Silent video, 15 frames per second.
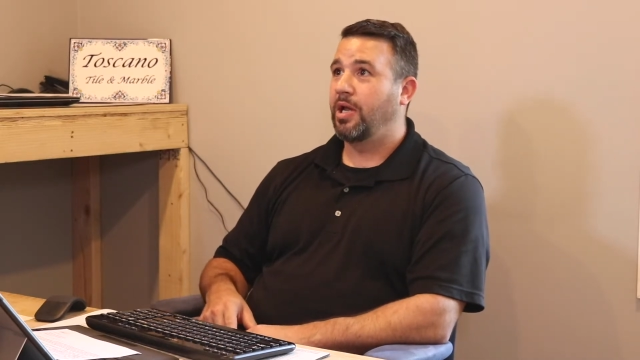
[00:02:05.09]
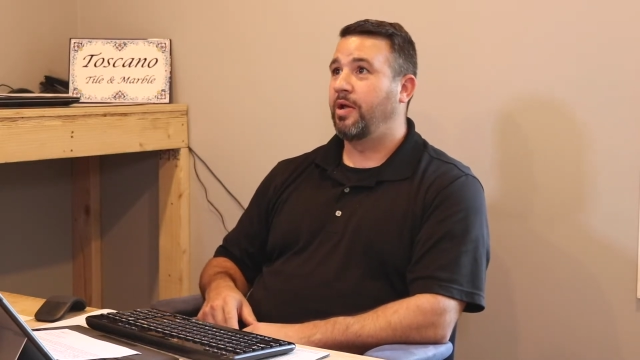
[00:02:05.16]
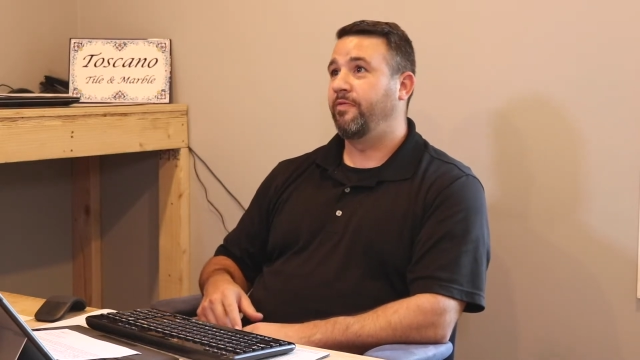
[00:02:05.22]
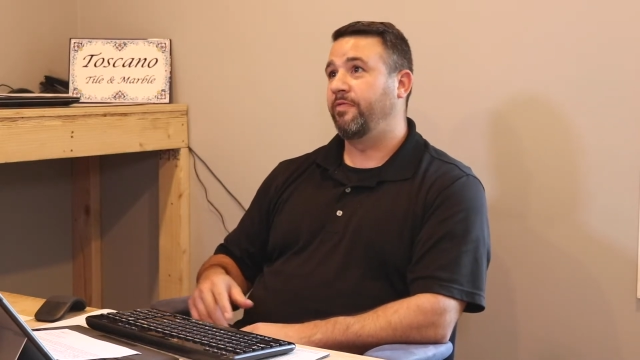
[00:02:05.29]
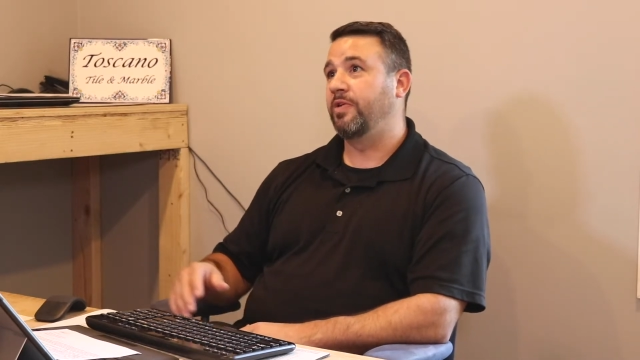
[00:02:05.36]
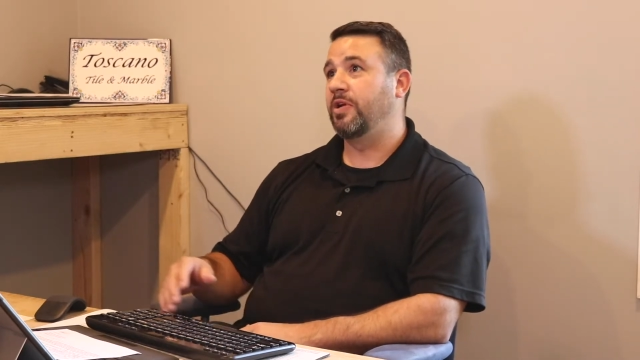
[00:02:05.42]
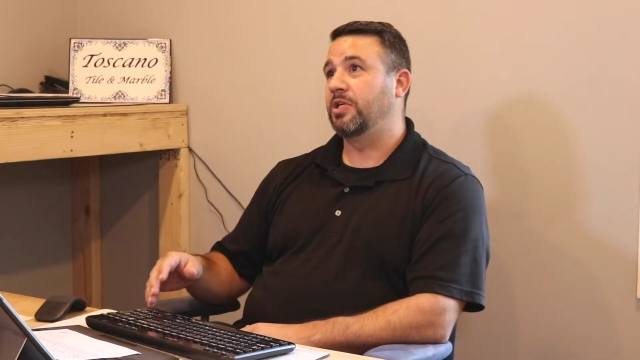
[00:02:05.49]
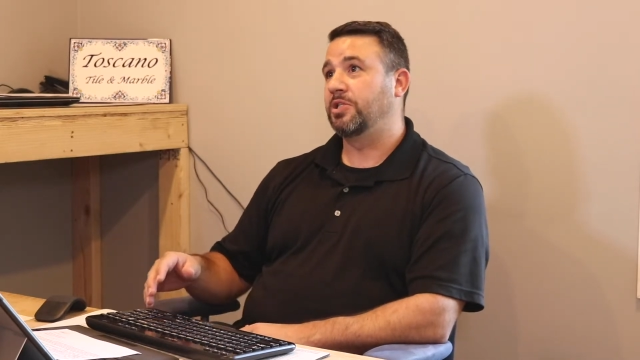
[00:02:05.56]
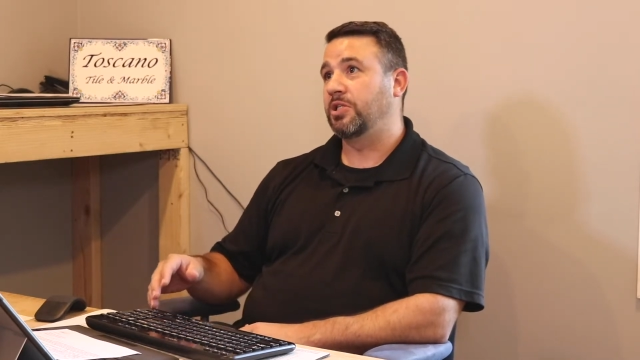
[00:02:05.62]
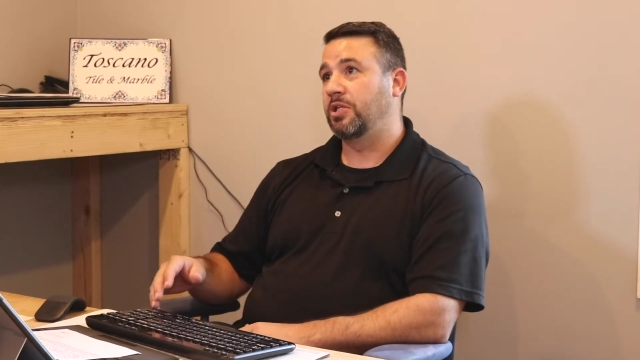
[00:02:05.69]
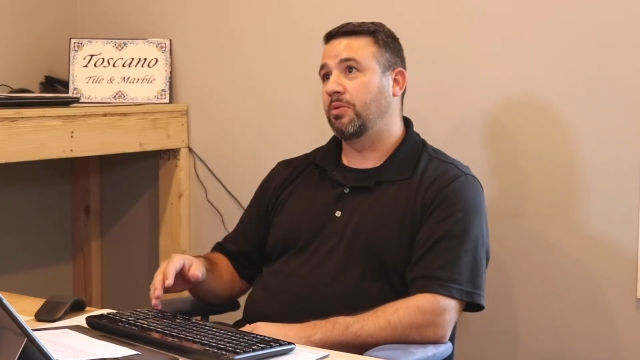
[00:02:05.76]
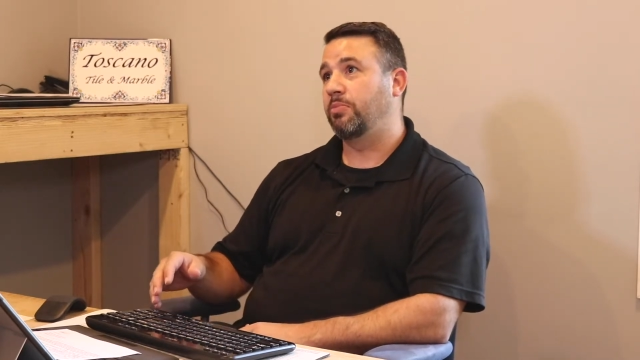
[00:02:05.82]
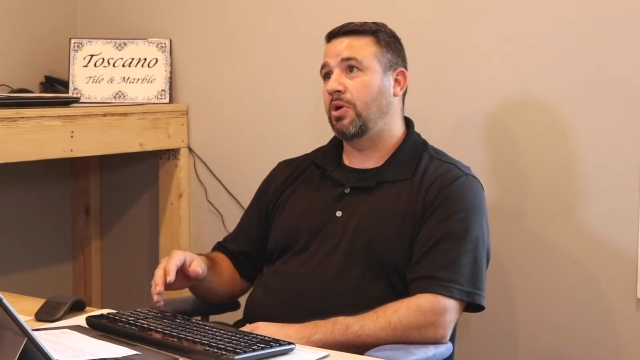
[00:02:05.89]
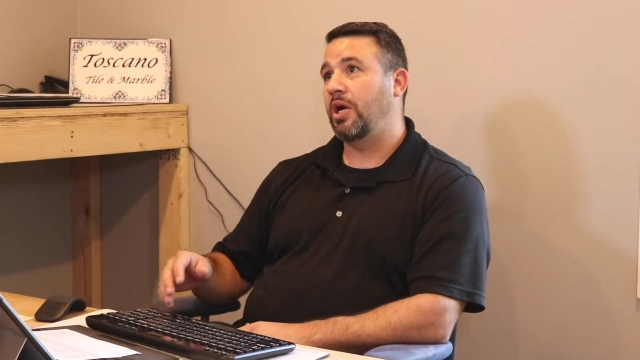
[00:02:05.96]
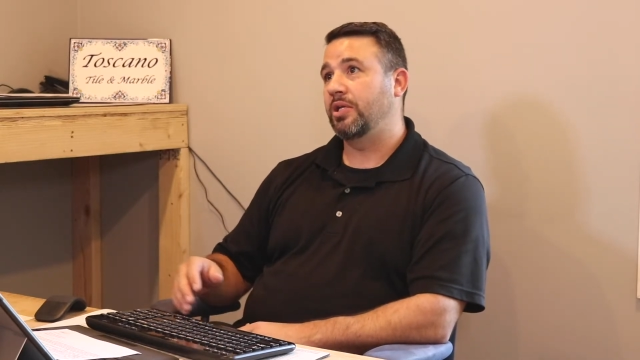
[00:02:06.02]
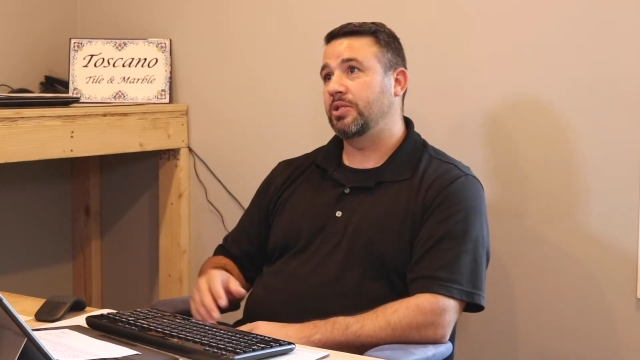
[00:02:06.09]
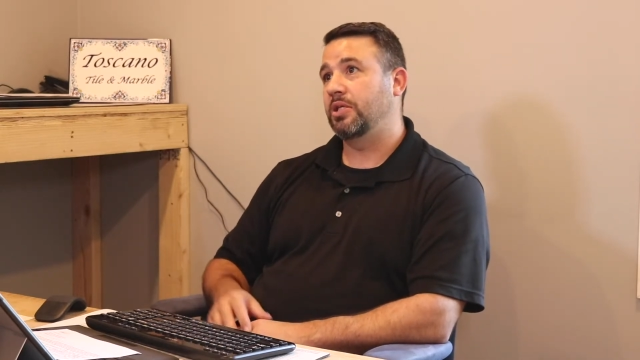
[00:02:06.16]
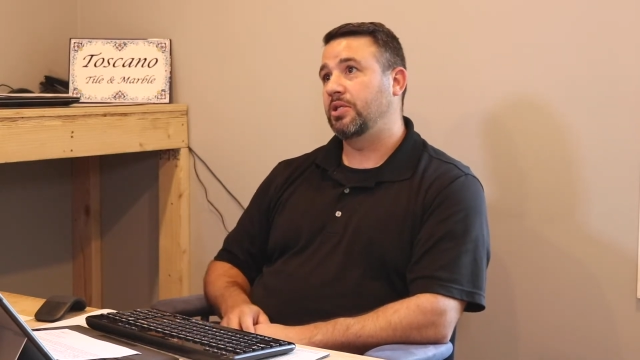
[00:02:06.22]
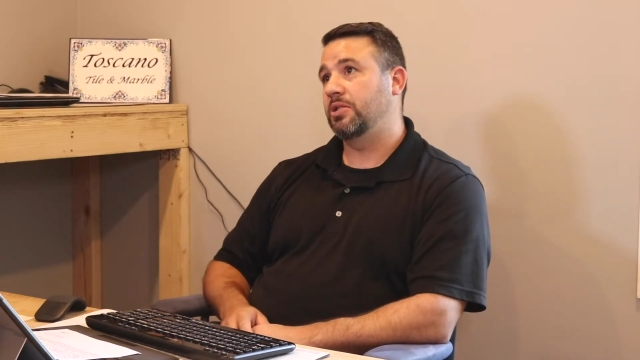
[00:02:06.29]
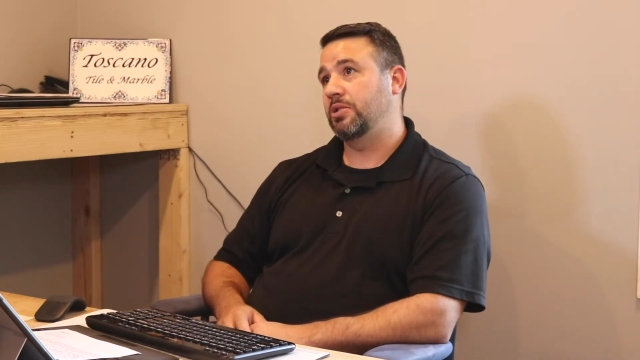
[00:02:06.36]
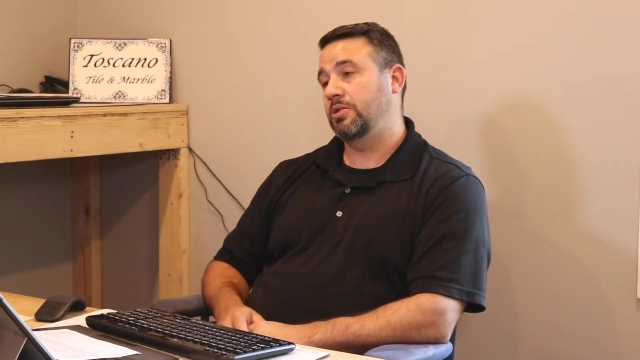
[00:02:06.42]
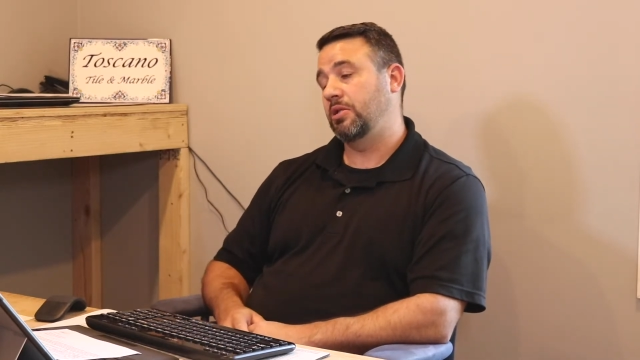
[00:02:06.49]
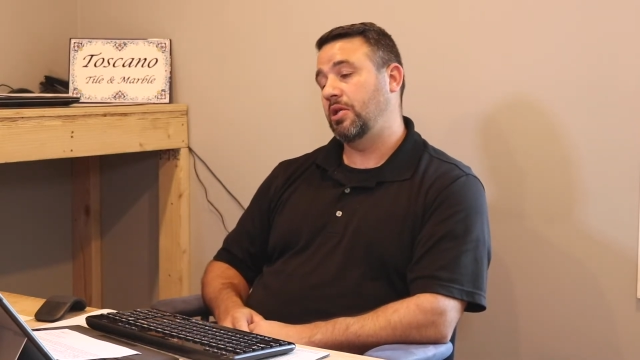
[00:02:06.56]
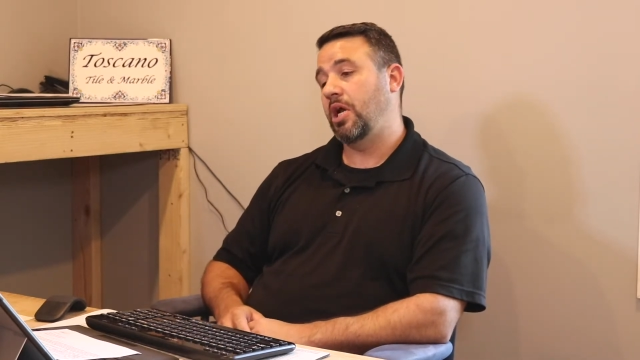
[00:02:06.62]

and finishing the process.